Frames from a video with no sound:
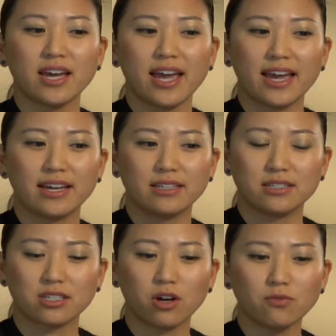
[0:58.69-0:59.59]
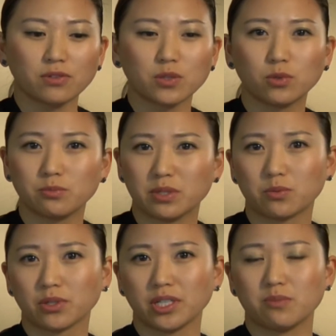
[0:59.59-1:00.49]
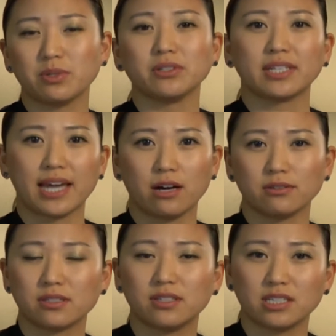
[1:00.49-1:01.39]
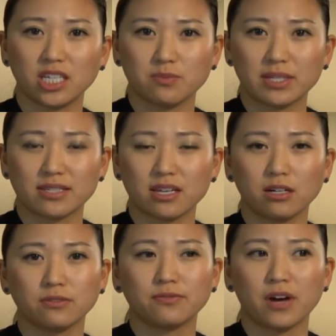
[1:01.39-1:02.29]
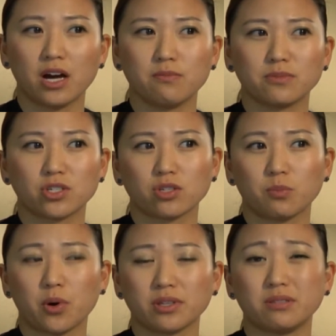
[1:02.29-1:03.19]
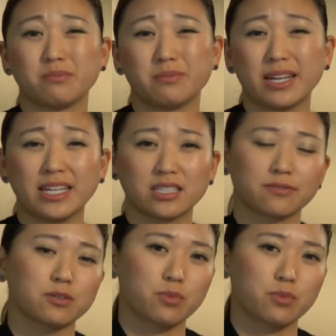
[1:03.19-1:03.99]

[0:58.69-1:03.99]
And hopefully we'll be really building out the team itself to support the many different